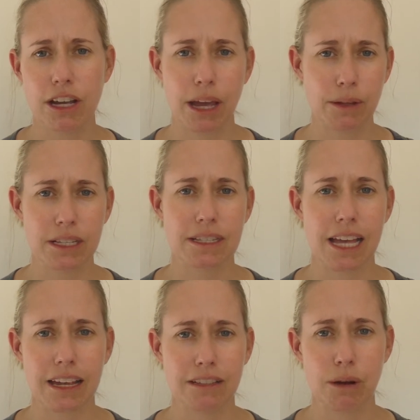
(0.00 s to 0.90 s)
okay, well, this is
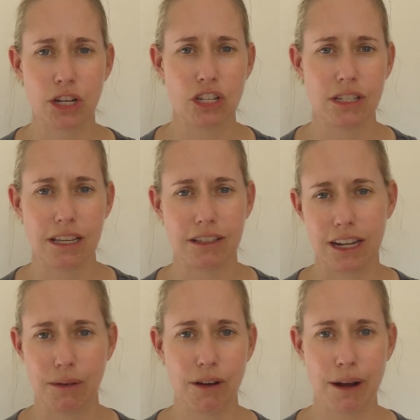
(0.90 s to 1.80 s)
like brushing your teeth.
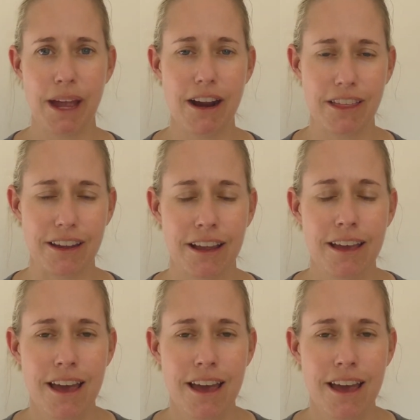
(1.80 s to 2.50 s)
Today we run a marathon.